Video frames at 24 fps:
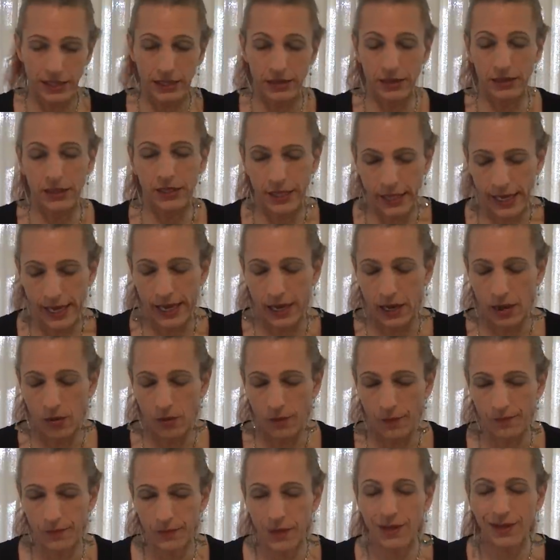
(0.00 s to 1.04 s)
in the now.
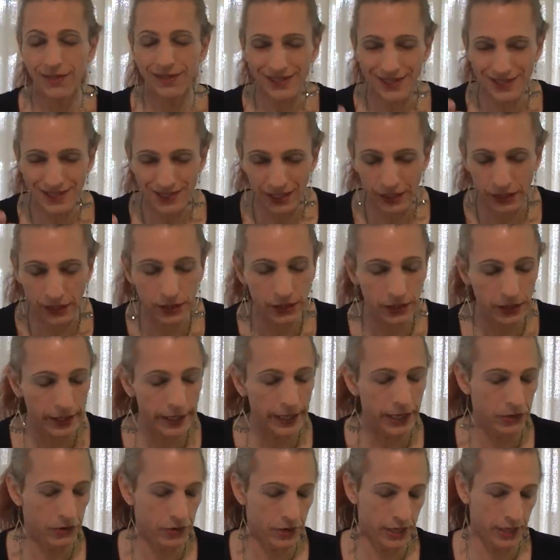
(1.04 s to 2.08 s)
The
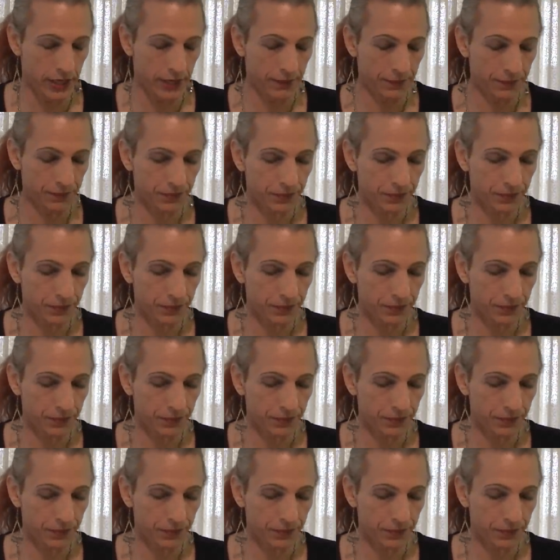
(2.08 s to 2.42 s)
singularity